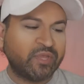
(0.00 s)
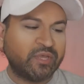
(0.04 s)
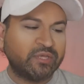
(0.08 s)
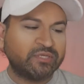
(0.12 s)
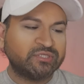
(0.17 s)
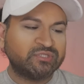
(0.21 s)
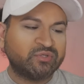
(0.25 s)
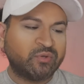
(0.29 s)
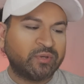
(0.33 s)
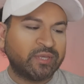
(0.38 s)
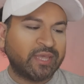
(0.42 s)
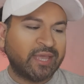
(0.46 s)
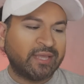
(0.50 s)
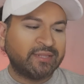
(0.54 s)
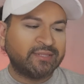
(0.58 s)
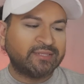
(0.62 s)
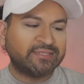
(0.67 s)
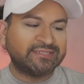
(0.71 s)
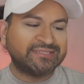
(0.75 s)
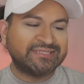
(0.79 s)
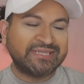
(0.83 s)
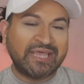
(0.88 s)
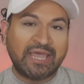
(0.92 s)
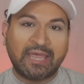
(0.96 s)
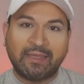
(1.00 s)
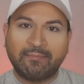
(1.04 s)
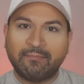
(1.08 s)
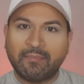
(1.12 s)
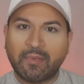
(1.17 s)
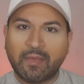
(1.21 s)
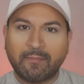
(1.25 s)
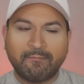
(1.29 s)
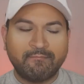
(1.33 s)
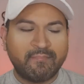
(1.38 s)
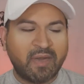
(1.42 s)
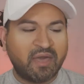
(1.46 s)
So again, the
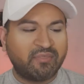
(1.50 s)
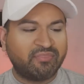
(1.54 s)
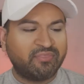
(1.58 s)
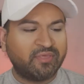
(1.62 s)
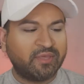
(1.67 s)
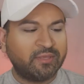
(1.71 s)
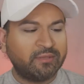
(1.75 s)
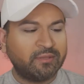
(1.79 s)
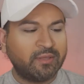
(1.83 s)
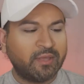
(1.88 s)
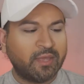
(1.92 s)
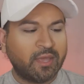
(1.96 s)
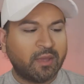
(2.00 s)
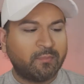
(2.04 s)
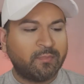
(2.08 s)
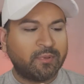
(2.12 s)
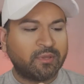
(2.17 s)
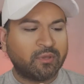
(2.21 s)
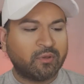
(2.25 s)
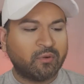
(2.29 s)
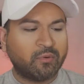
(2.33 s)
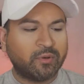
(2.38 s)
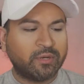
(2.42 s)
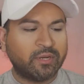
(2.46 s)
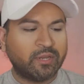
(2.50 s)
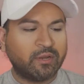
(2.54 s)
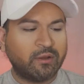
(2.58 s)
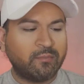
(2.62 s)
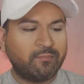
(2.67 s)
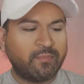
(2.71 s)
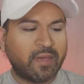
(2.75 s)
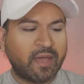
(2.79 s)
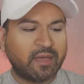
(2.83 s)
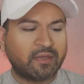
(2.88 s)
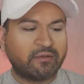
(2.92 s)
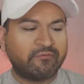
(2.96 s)
same method. I'm gonna go in here
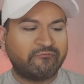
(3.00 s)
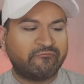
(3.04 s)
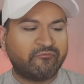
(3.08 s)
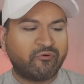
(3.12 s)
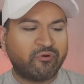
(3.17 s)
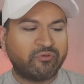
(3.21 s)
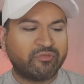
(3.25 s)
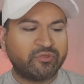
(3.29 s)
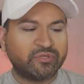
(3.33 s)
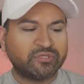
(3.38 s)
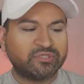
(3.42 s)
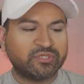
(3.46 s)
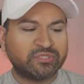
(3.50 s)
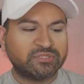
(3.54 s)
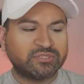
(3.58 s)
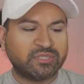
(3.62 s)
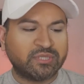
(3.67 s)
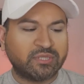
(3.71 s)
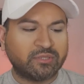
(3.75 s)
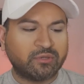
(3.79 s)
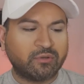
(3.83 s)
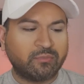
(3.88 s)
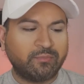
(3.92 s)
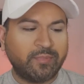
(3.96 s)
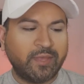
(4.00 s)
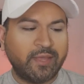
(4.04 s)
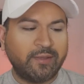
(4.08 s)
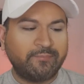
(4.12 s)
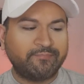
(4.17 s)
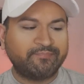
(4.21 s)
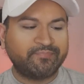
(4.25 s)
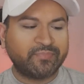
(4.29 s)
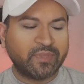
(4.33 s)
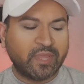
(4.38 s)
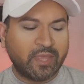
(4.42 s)
back and forth just a little bit.